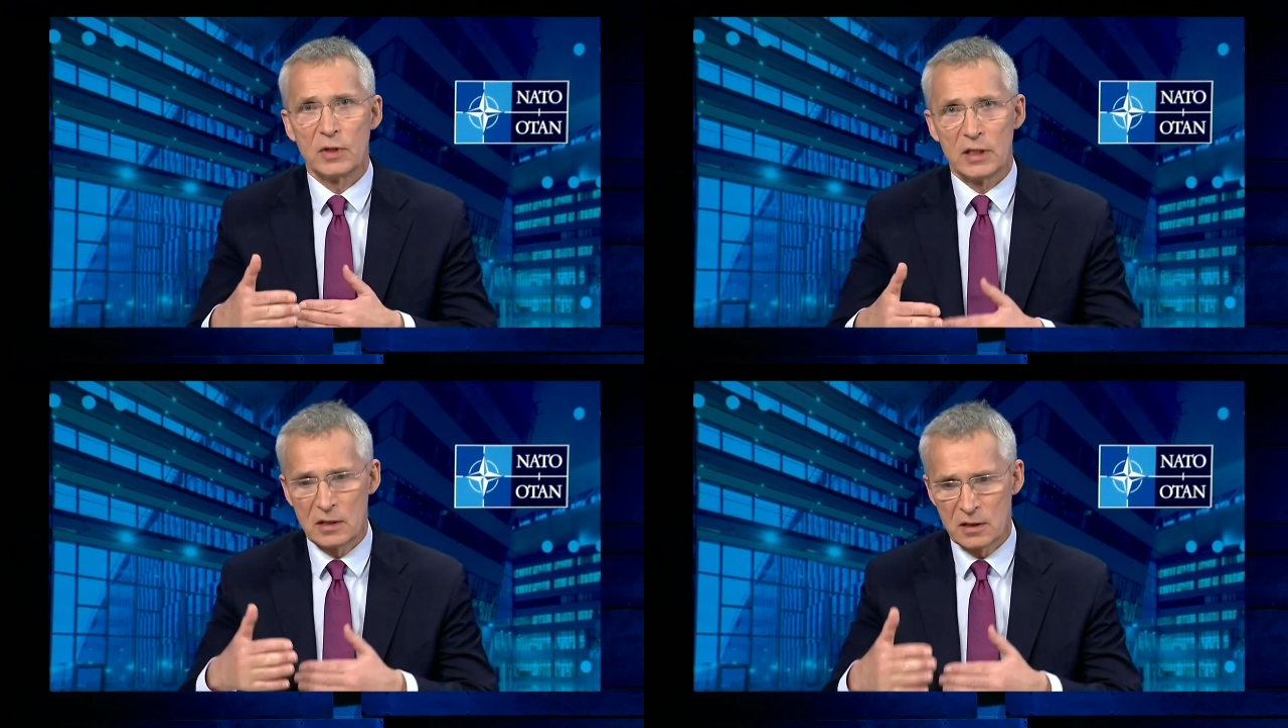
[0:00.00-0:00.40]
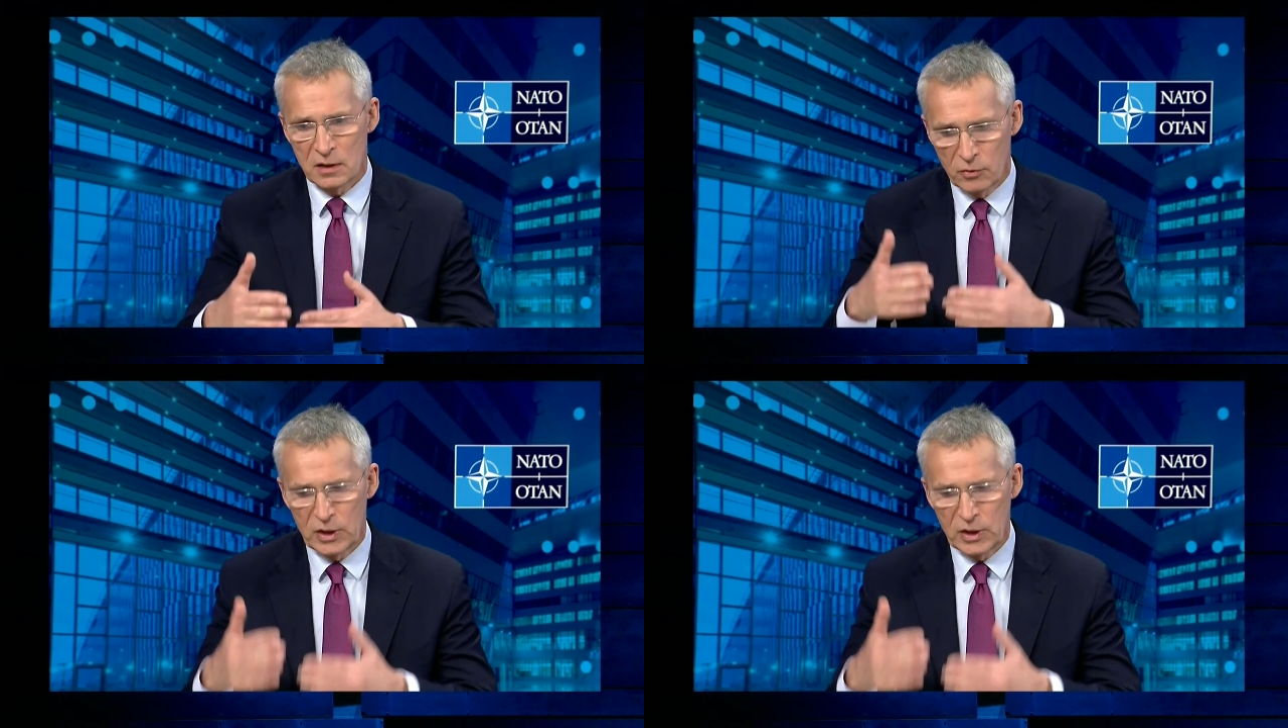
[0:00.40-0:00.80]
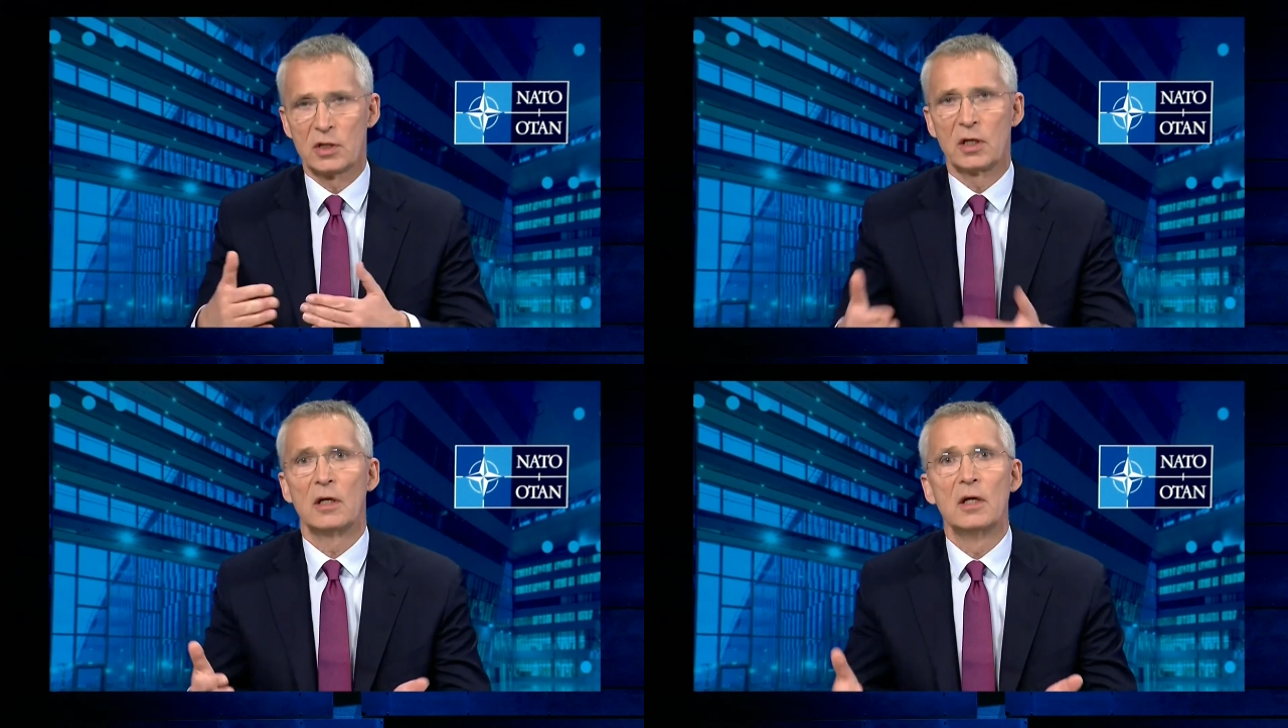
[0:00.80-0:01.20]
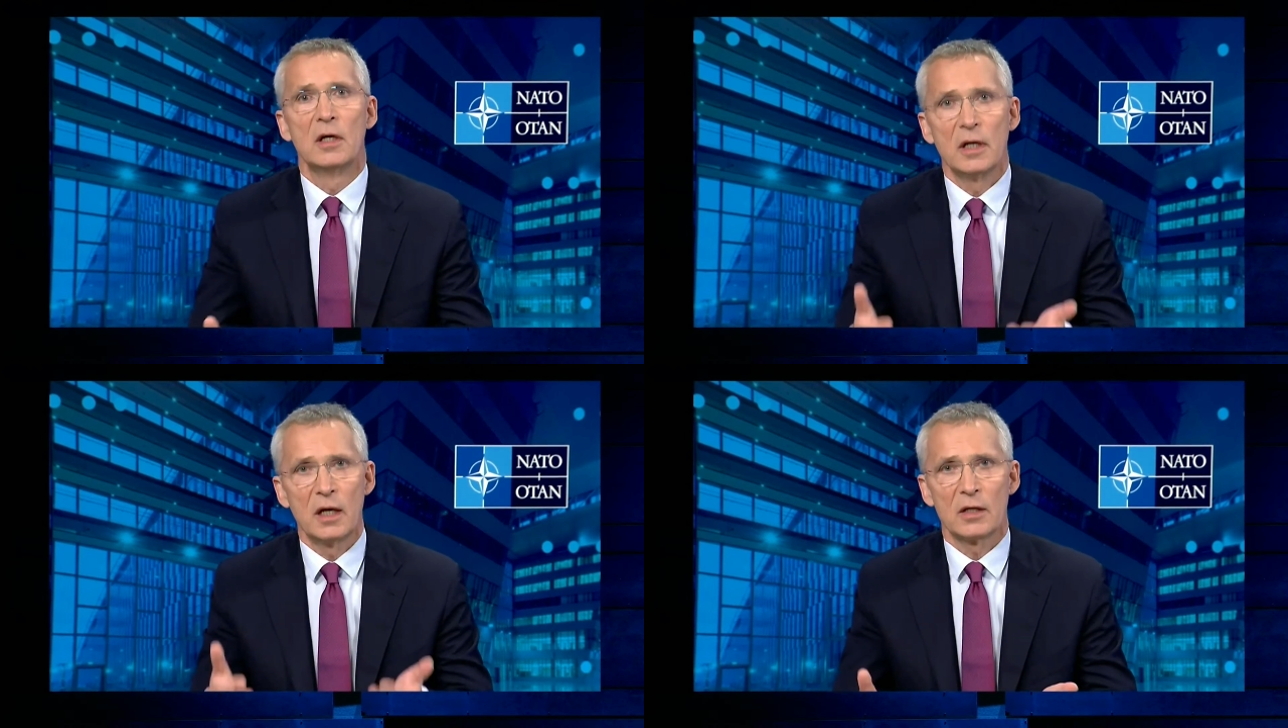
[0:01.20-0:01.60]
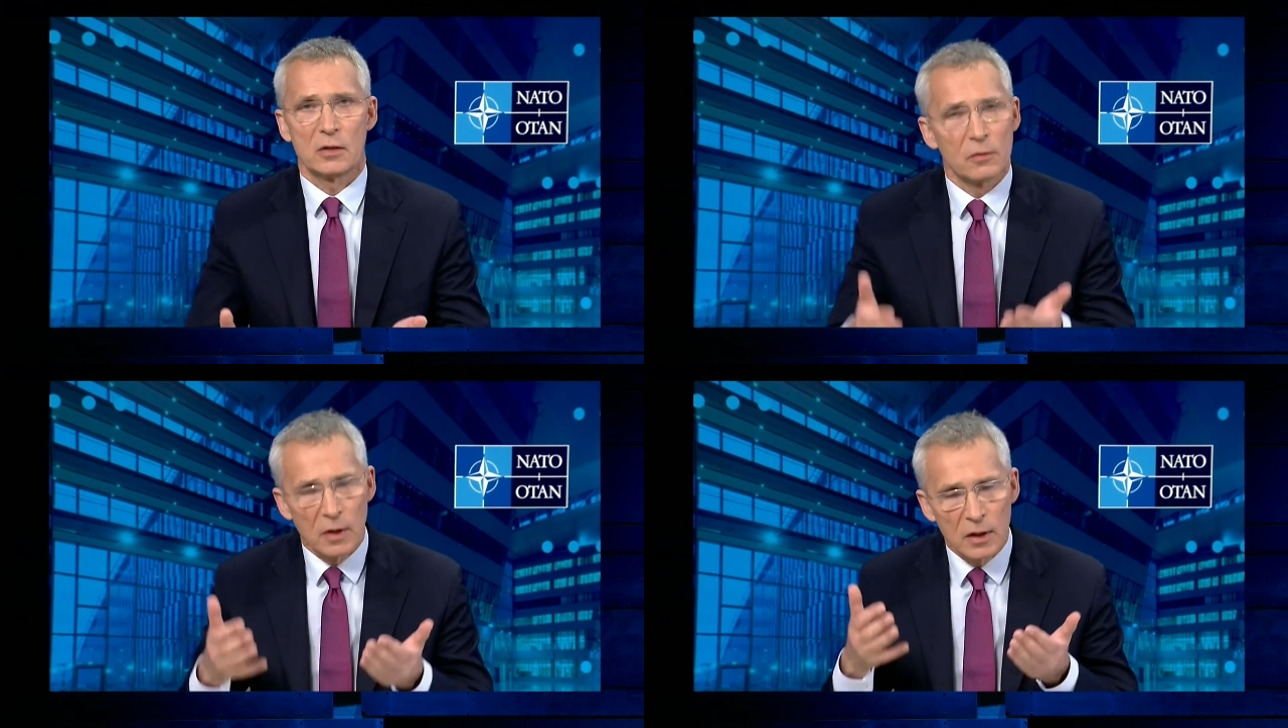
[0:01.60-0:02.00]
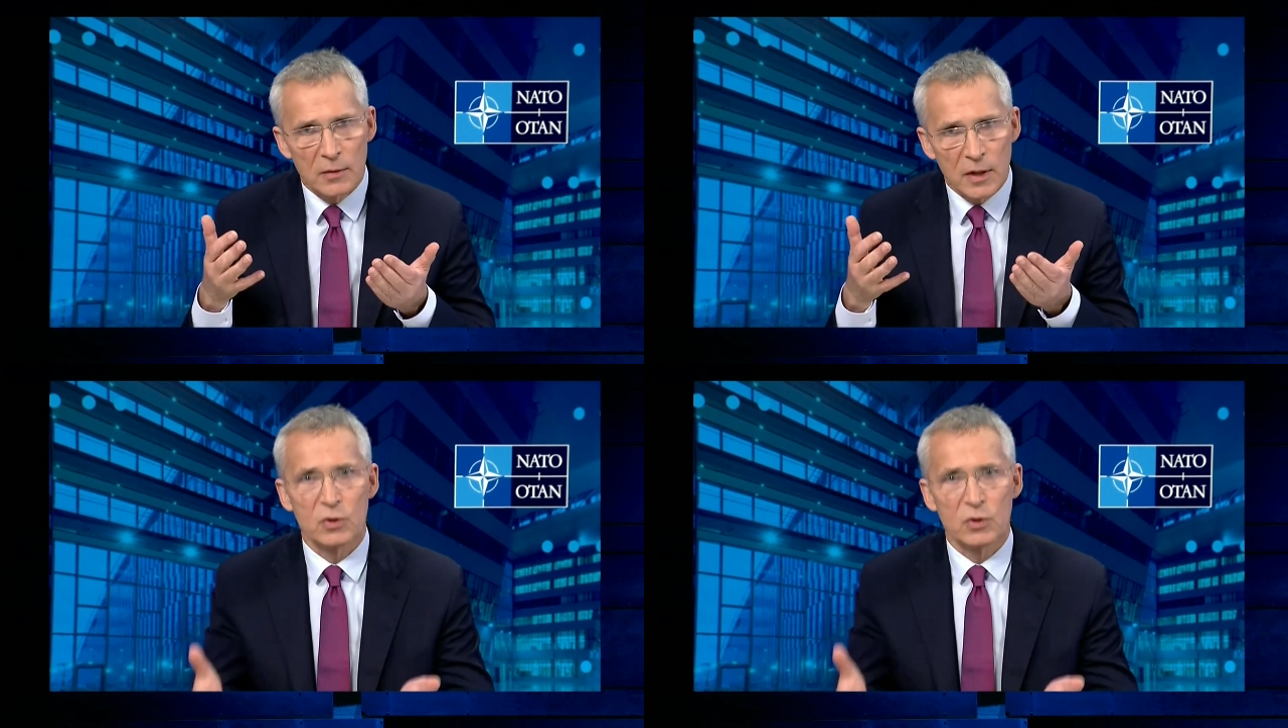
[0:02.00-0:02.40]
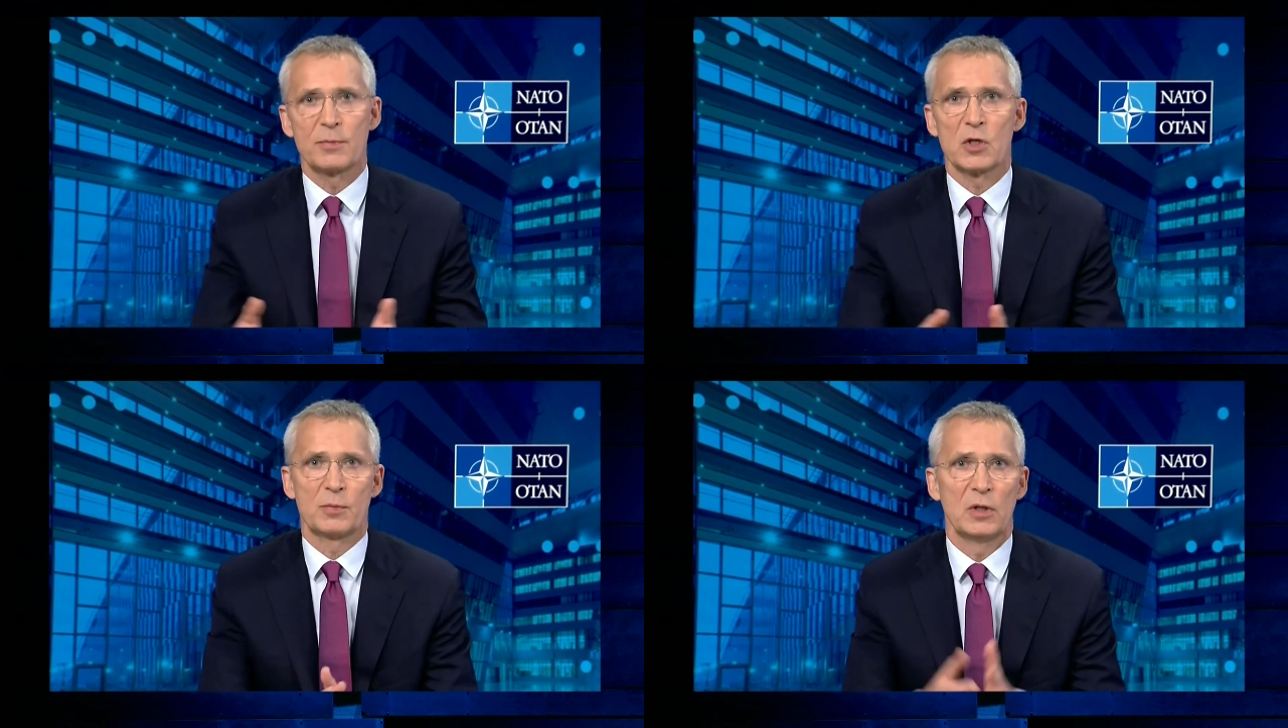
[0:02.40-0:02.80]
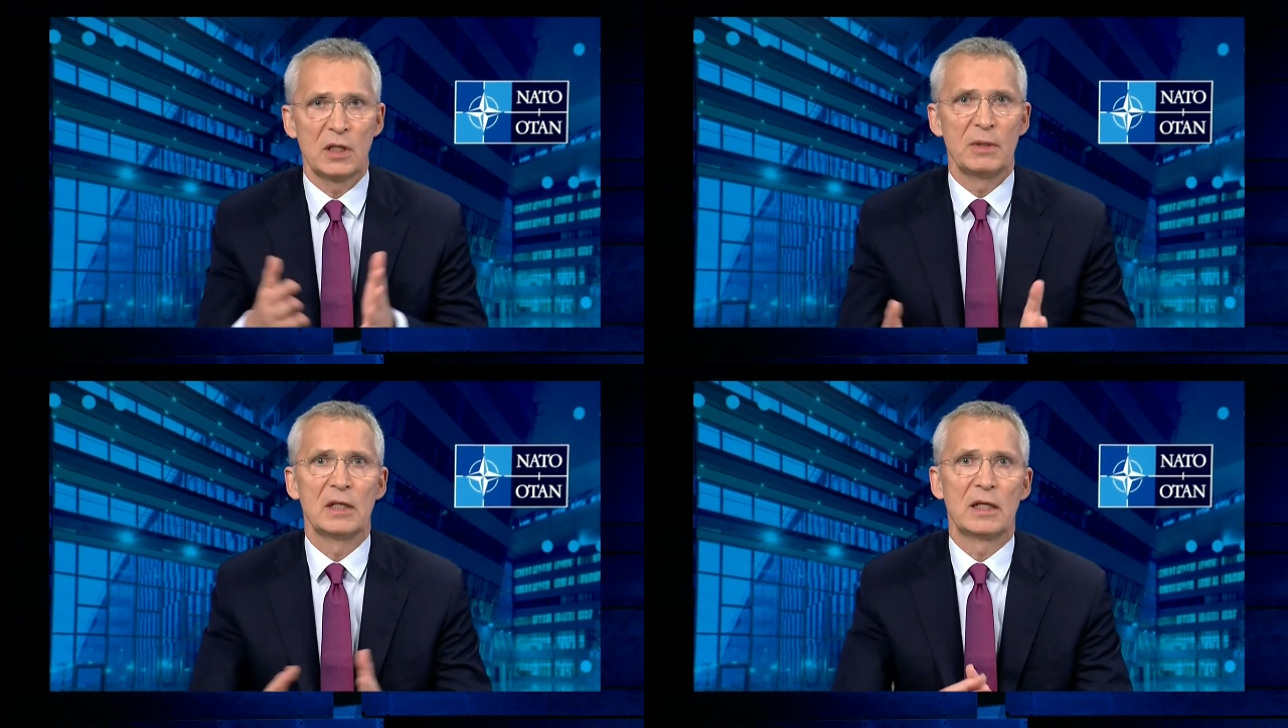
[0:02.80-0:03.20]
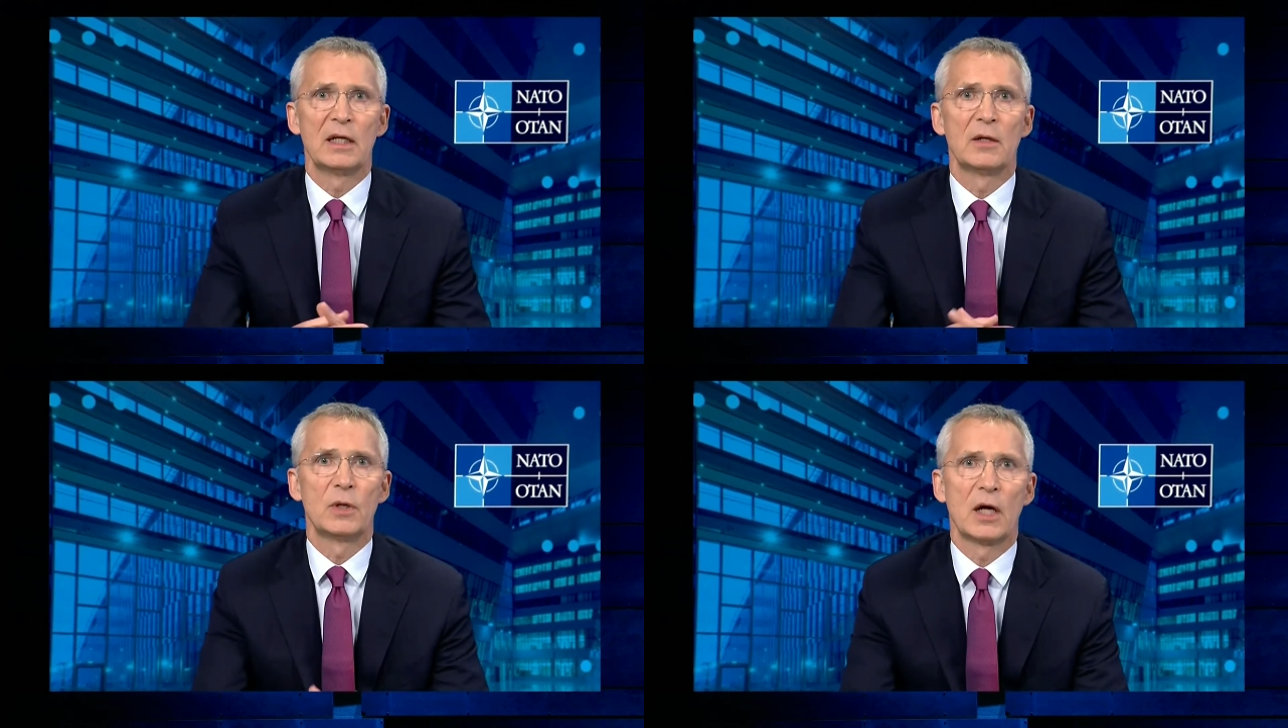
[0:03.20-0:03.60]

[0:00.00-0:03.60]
reach also as soon as possible, immediately,